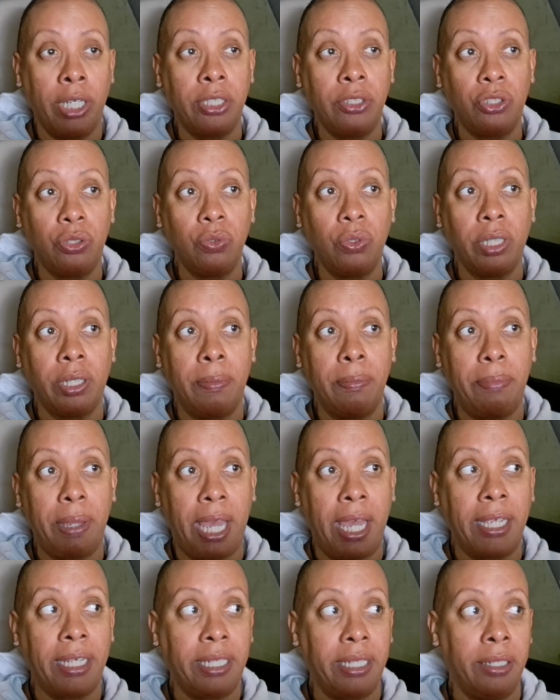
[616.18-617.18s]
to come
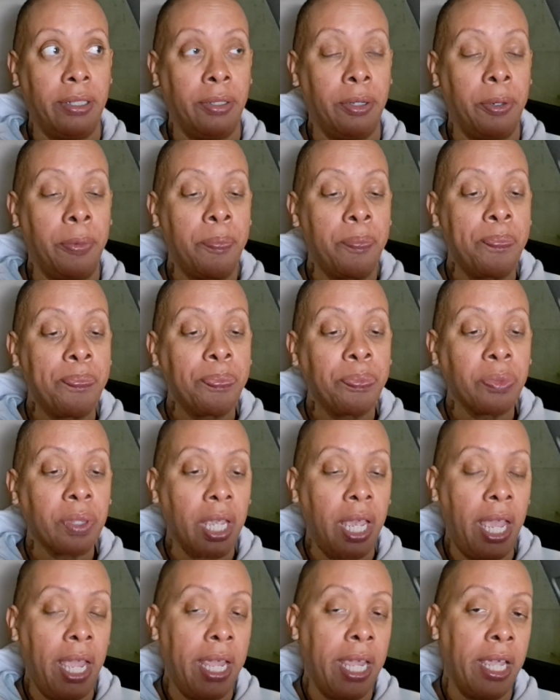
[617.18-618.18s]
back here.
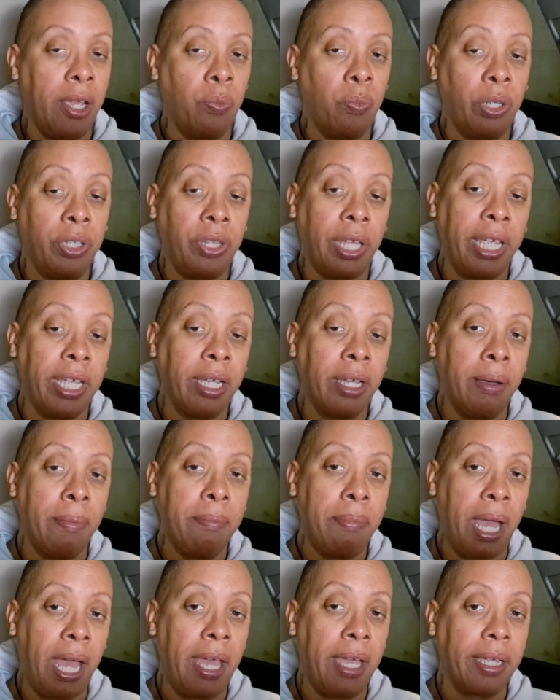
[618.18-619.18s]
And when they
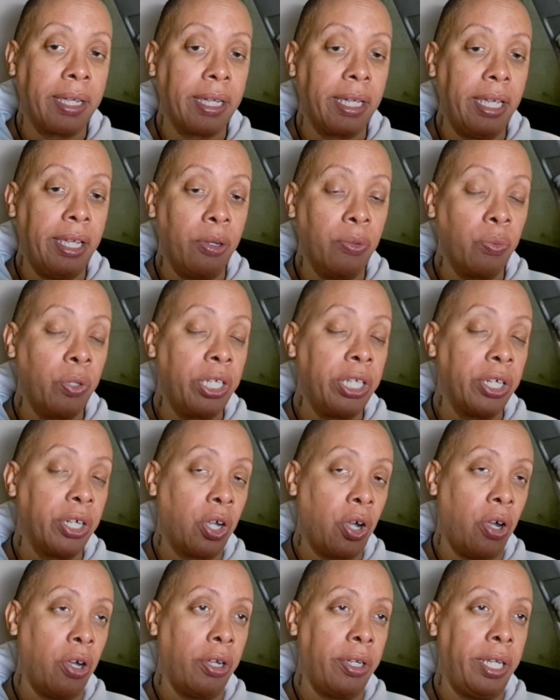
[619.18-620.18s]
come back and
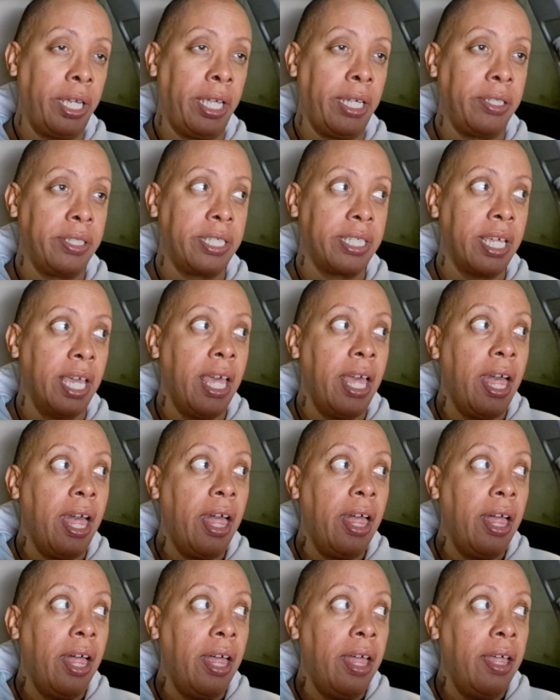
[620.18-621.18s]
reincarnate,
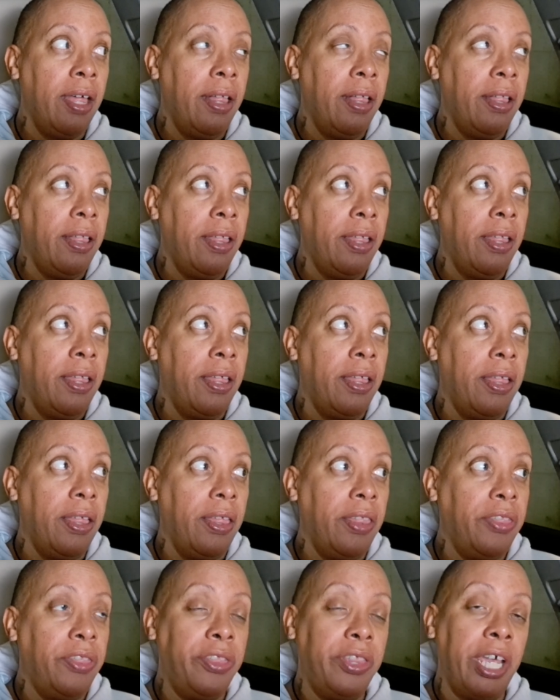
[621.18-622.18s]

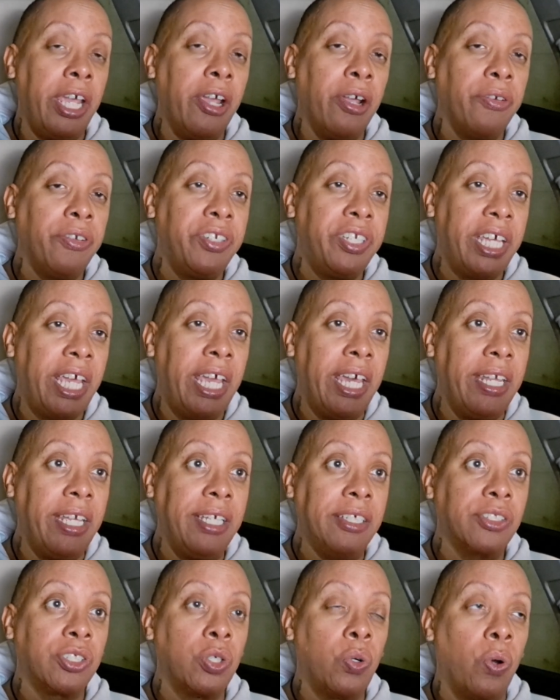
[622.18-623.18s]
their debt
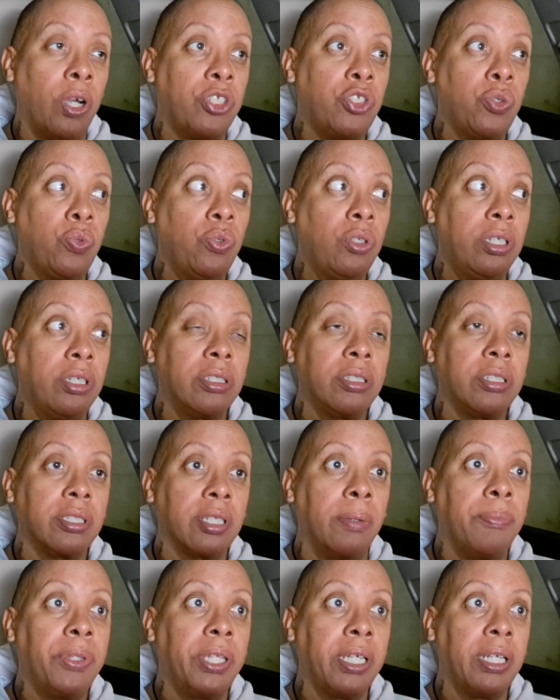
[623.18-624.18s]
is going to look
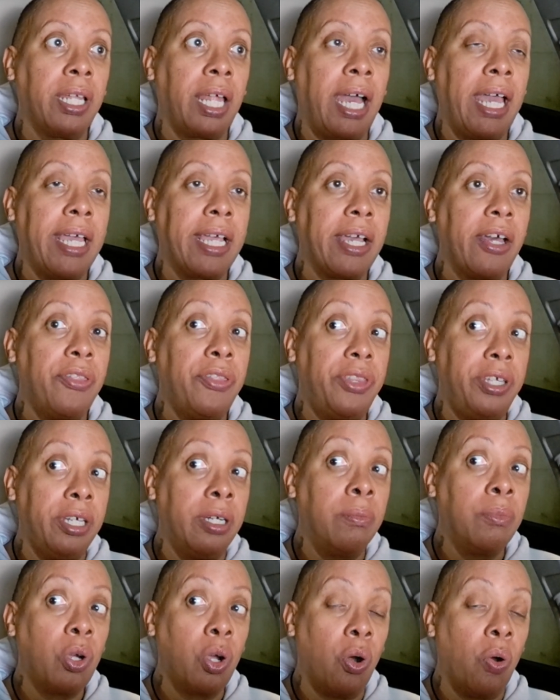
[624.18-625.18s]
something like
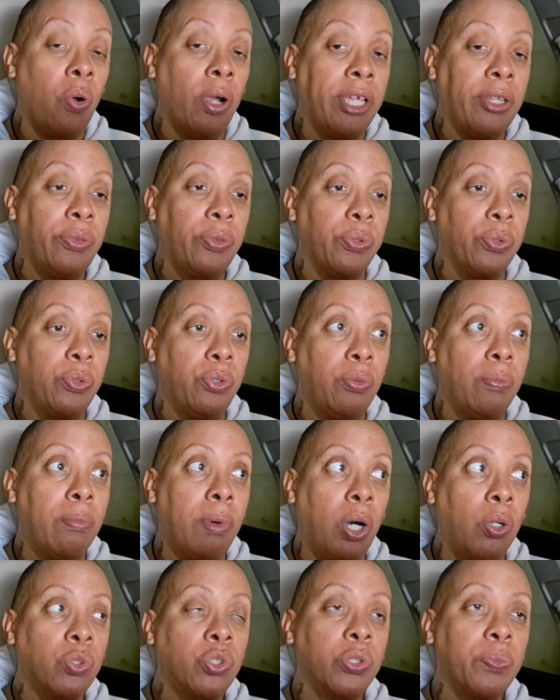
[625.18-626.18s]
them going through
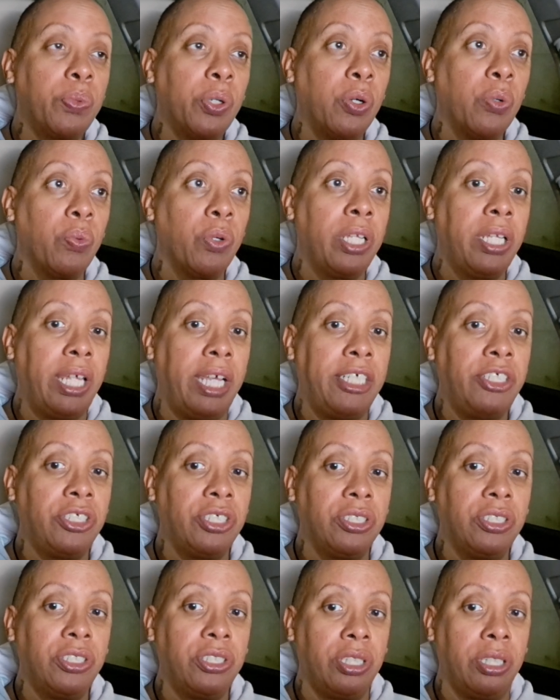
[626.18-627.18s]
multiple
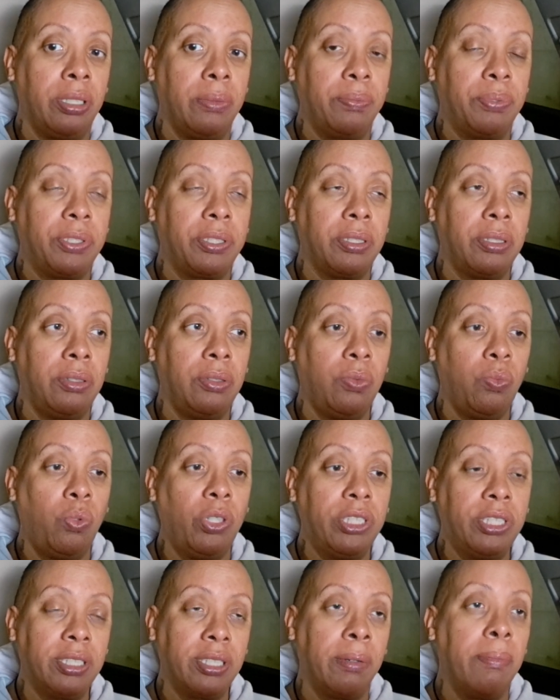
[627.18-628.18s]
relationships
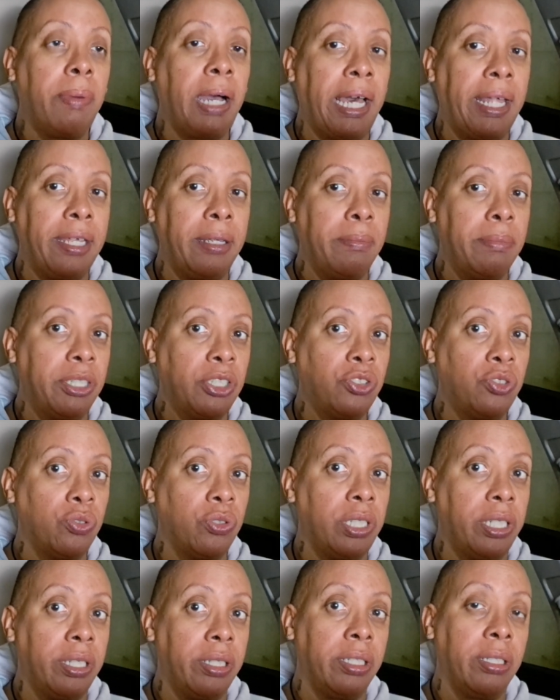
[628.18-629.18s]
with somebody
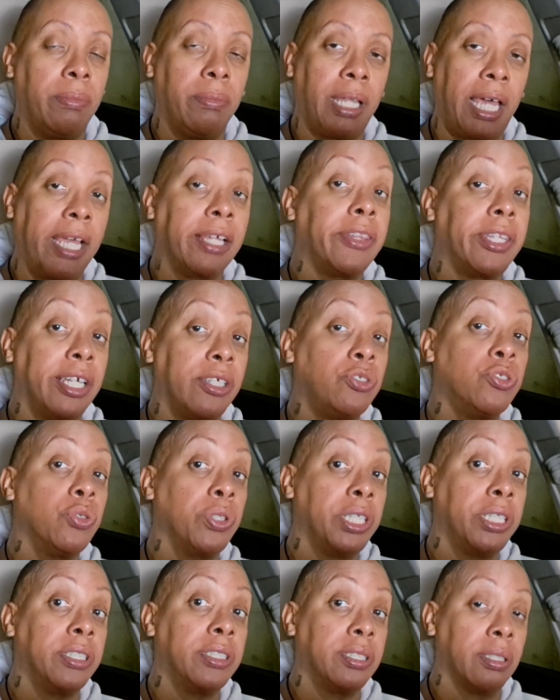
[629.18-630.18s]
mistreating them, like they
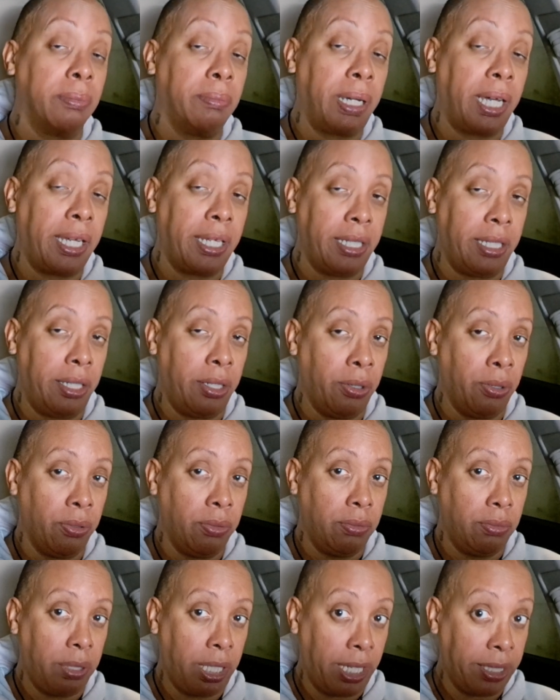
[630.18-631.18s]
treated somebody here,
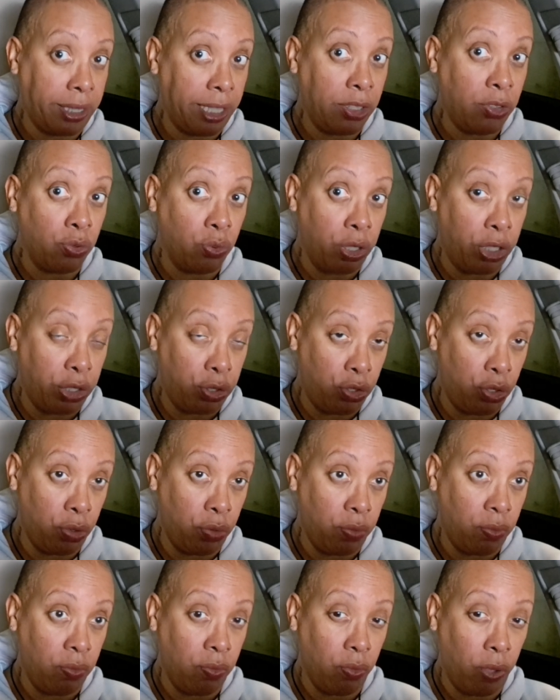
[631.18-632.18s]
like they treated
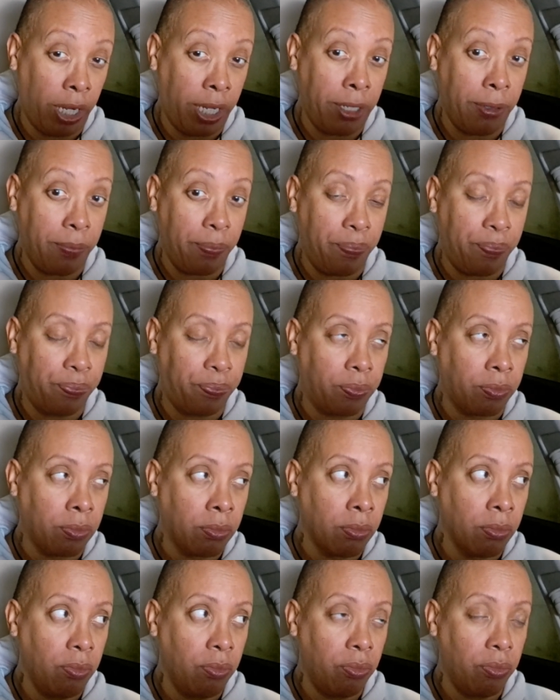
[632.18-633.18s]
you, right?
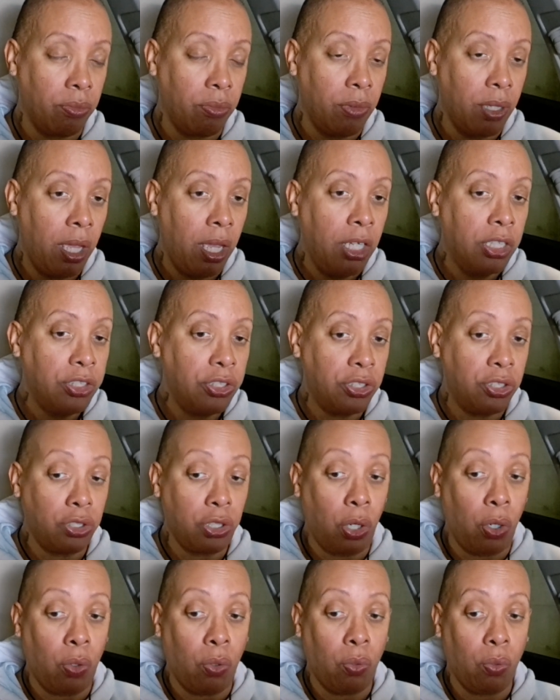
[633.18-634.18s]

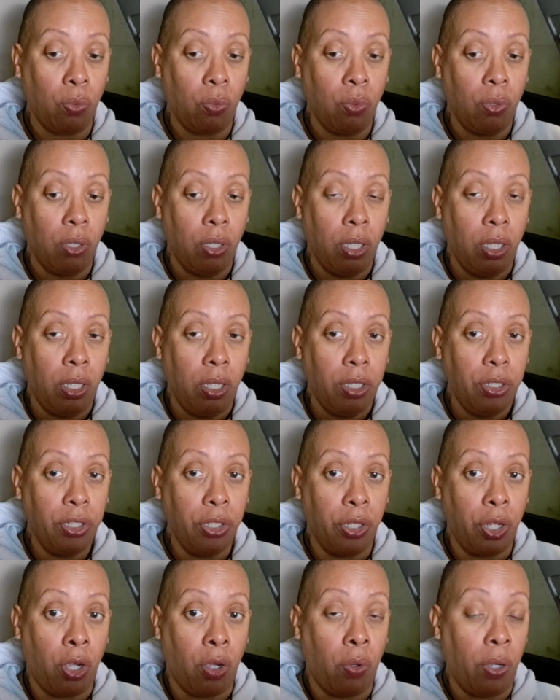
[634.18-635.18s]
So,
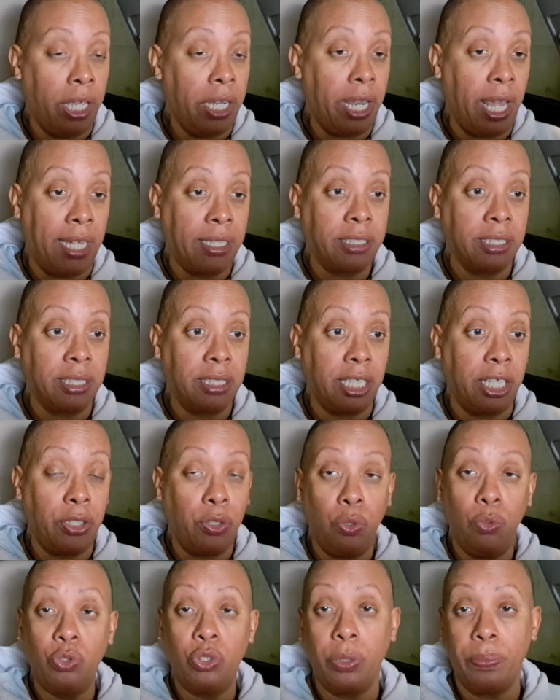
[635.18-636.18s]
and not to say
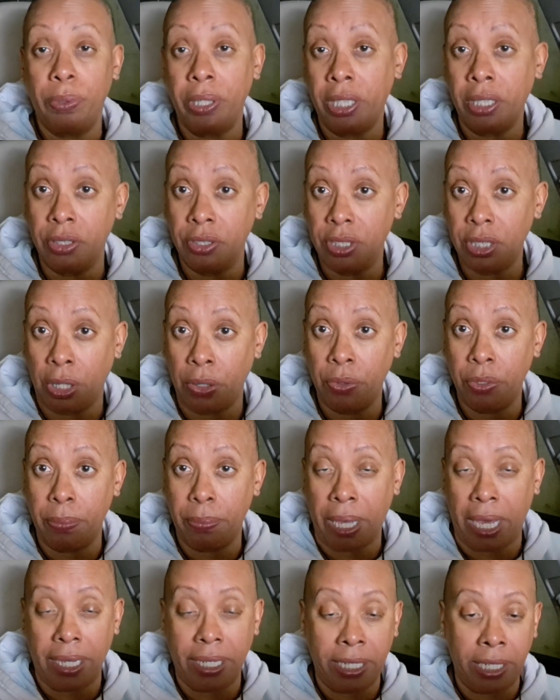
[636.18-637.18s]
you should be concerned
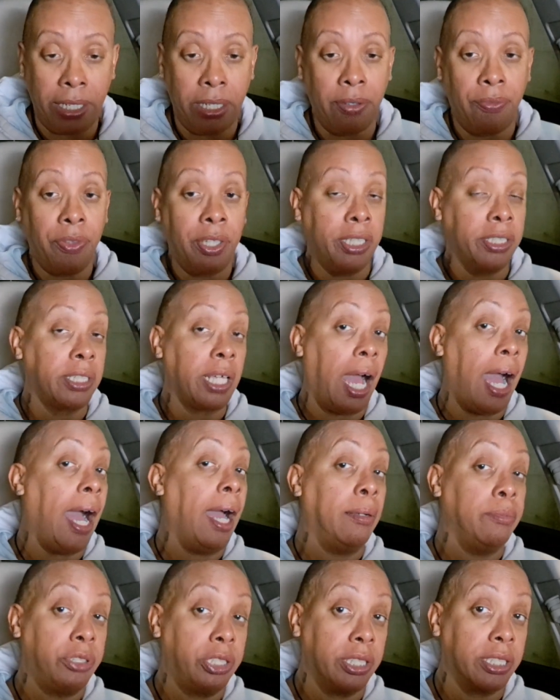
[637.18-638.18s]
about any of this.
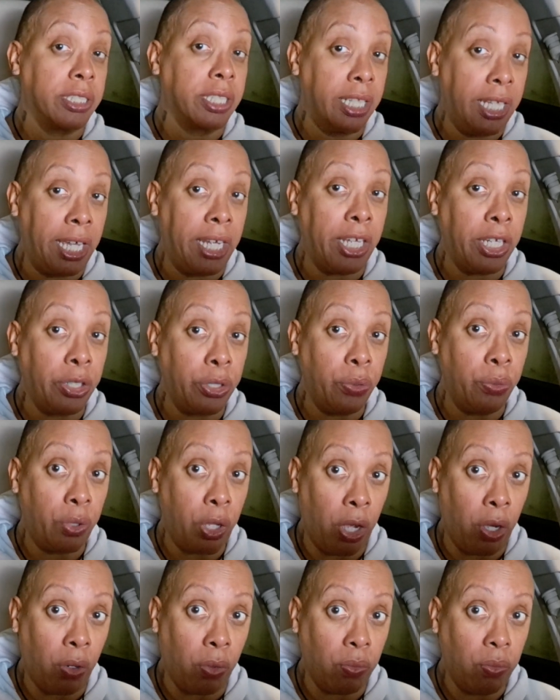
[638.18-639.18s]
I'm just letting you
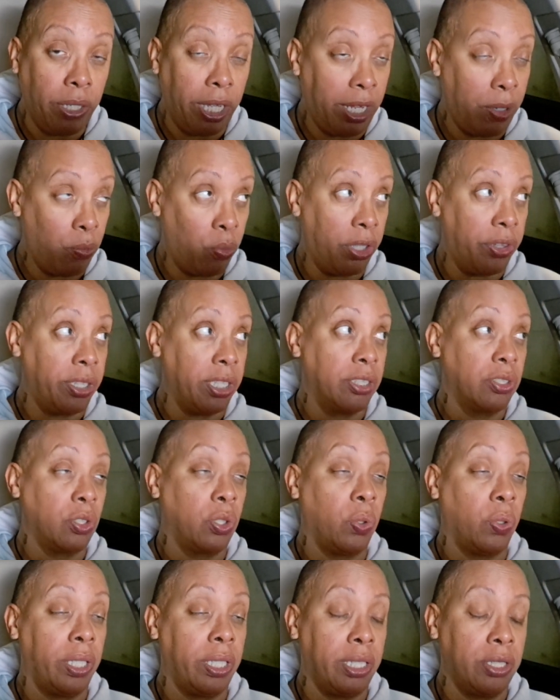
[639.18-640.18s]
know. And with us
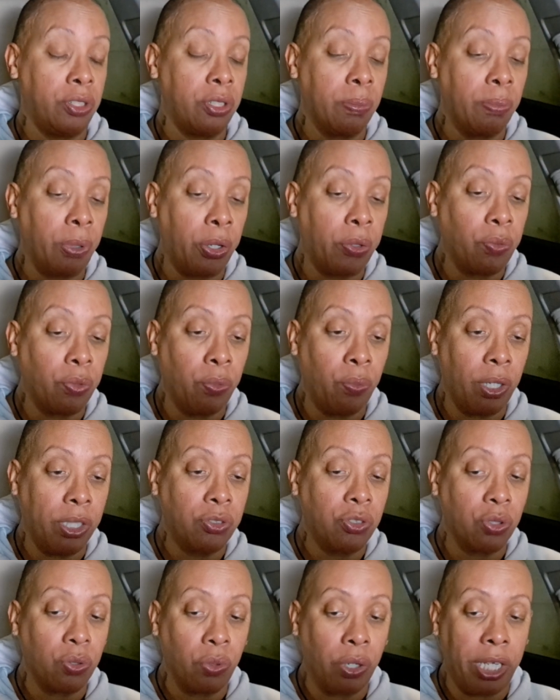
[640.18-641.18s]
going into Mercury
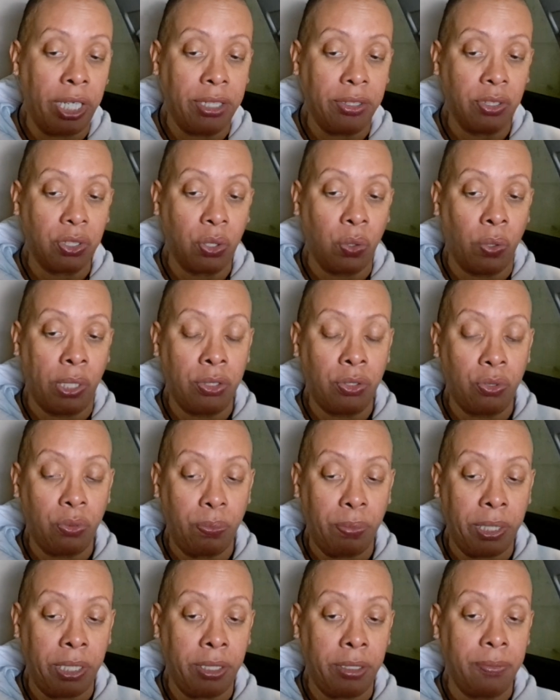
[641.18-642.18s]
retrograde, it's going to
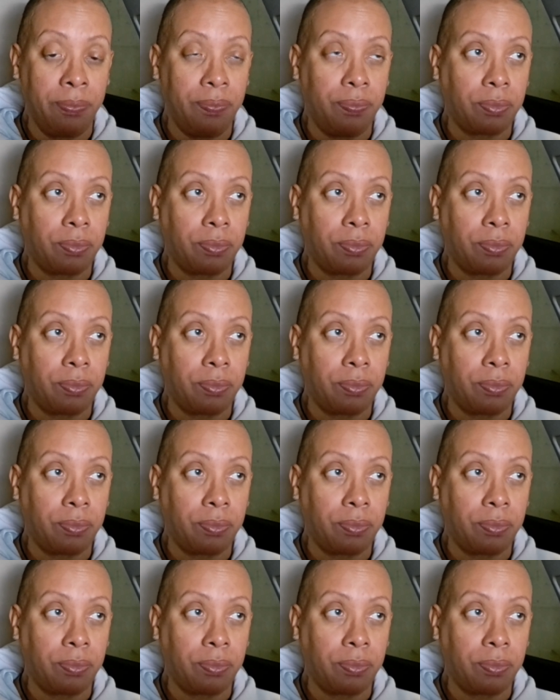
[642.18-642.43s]
be,